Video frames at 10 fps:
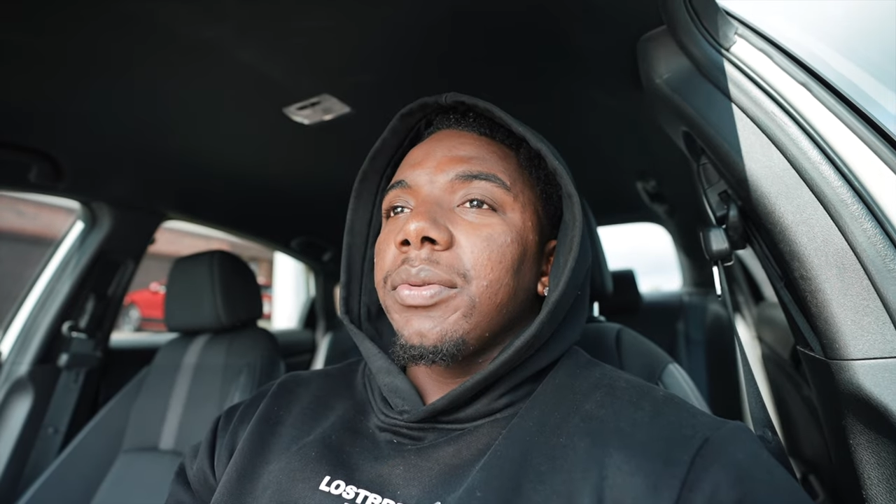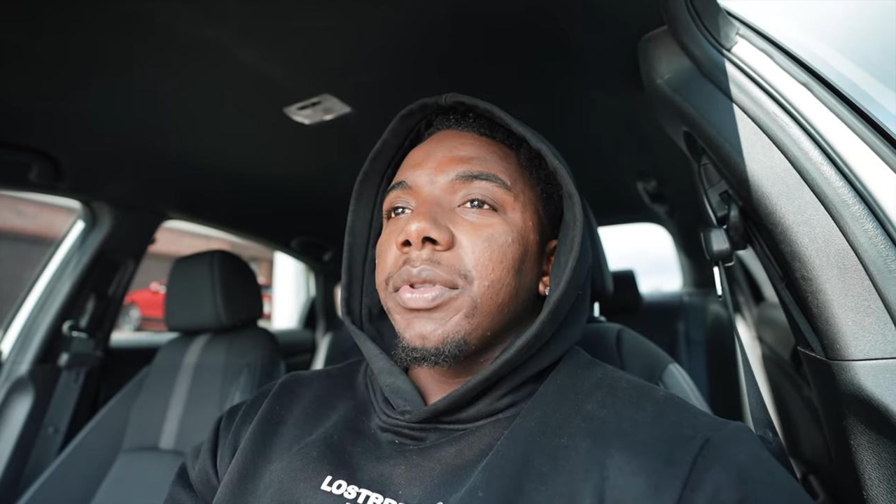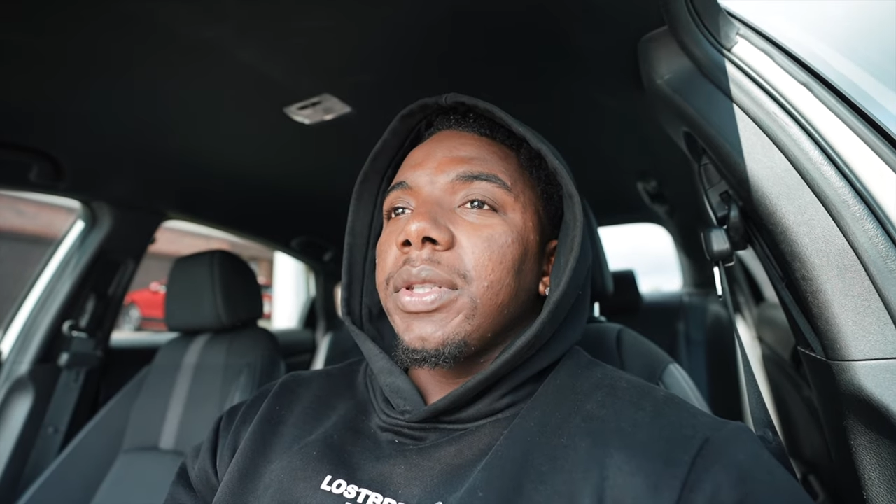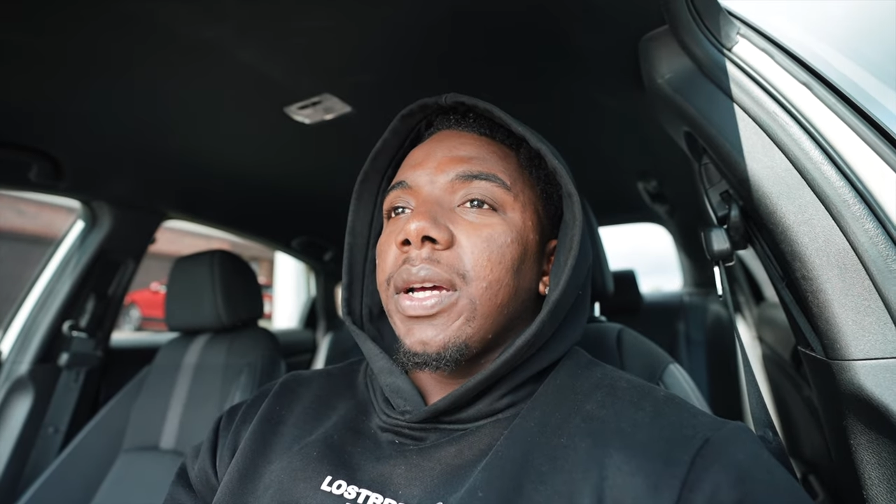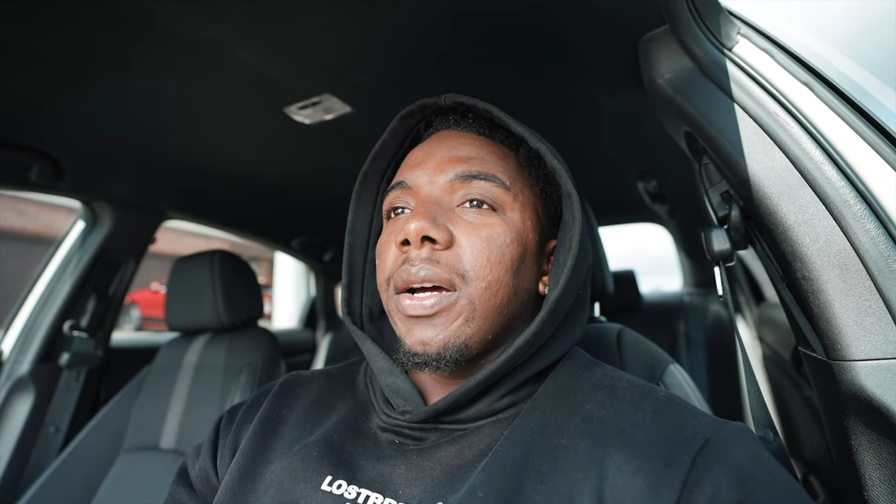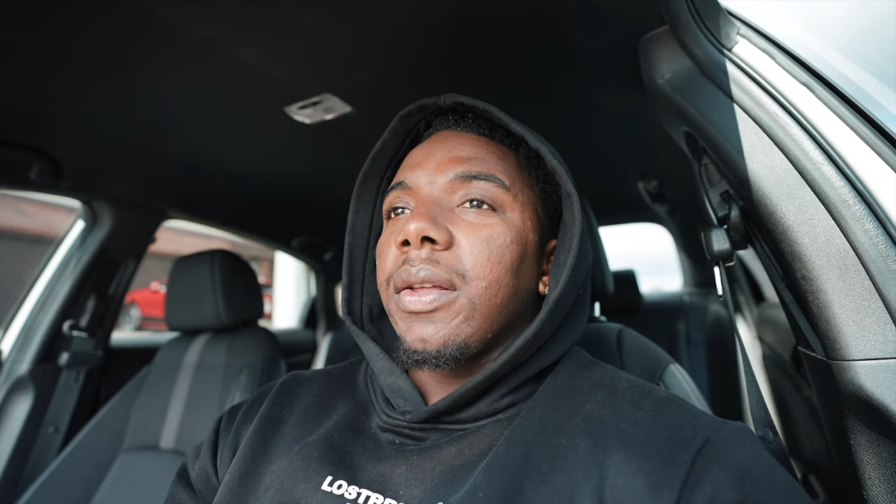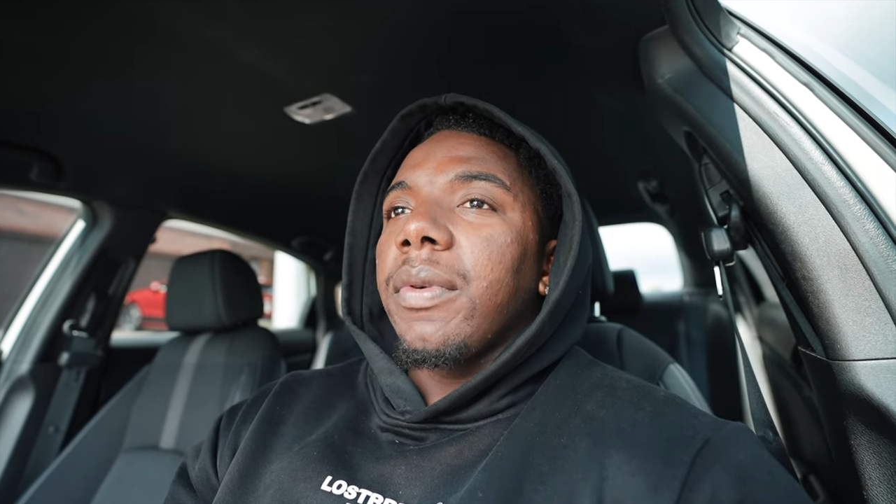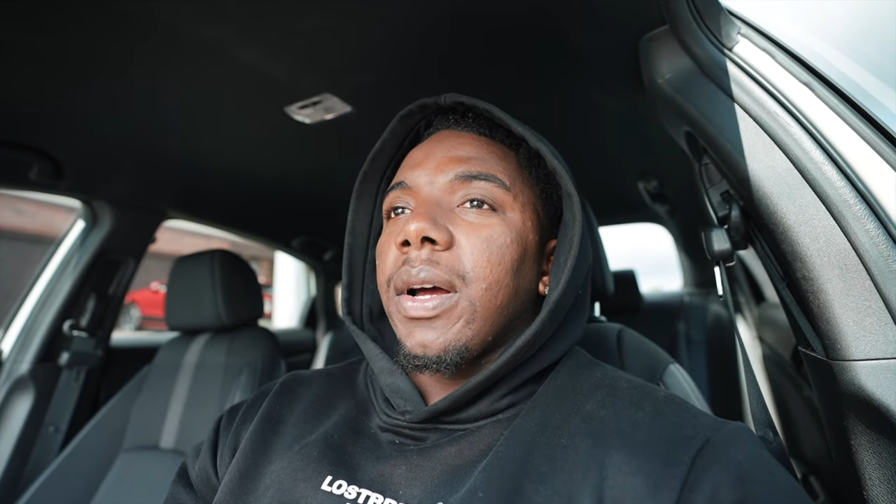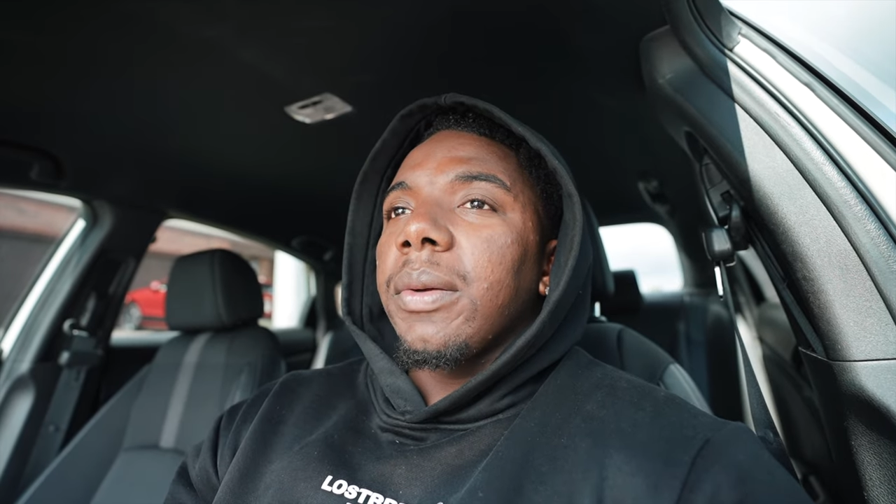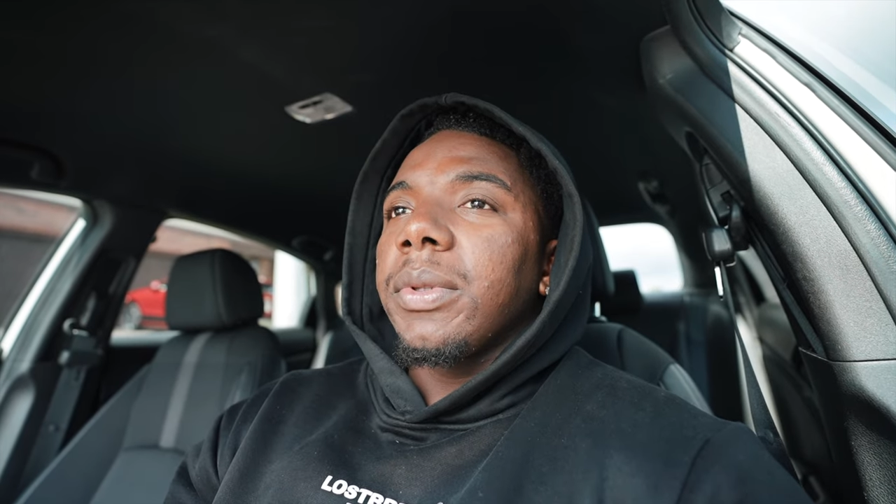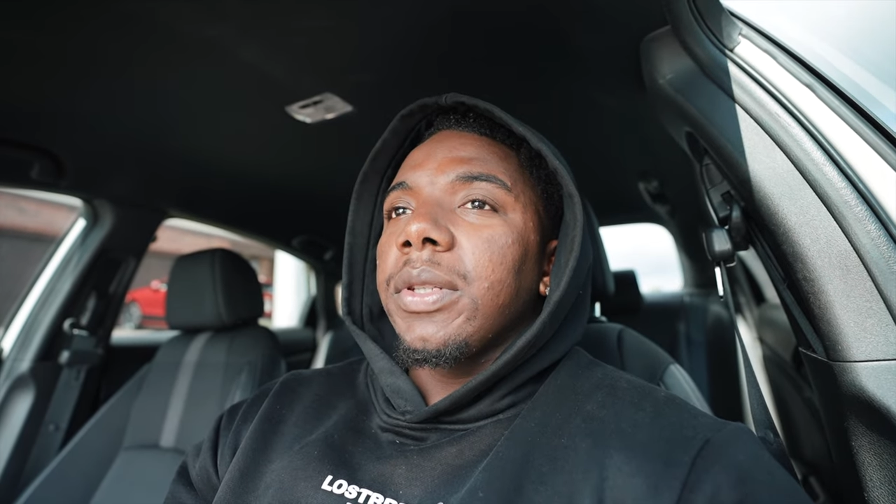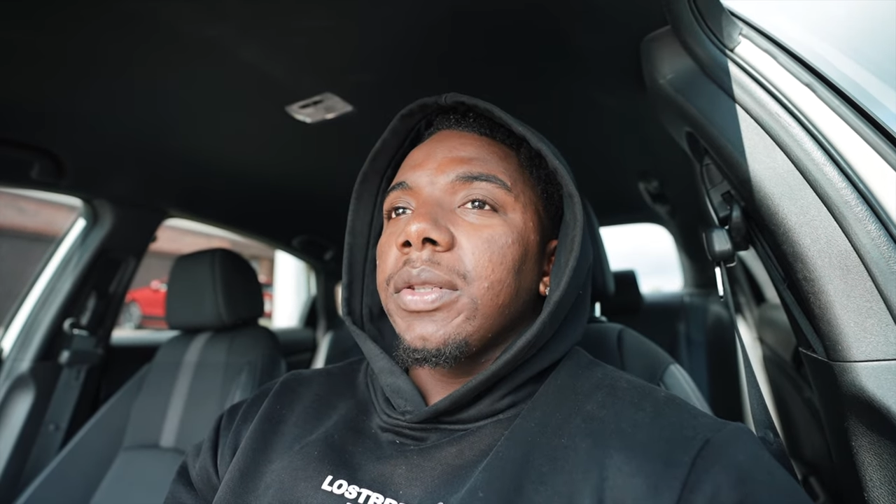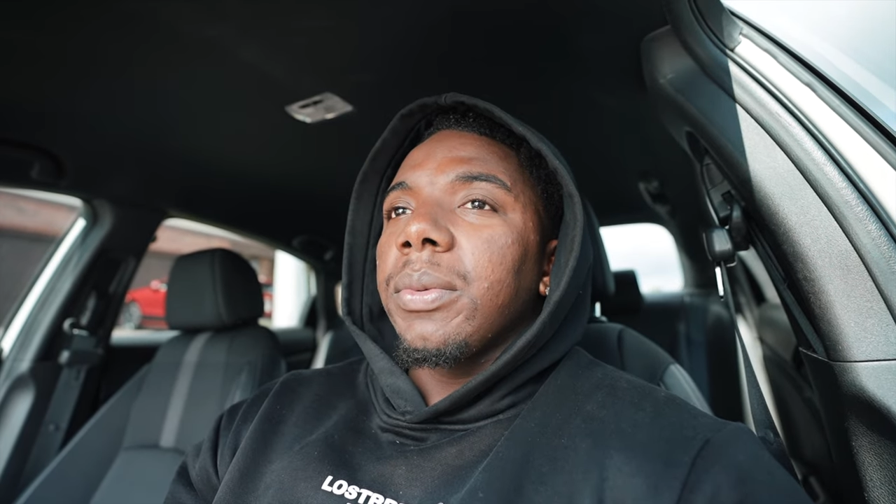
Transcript: We're gonna see how the vibes is,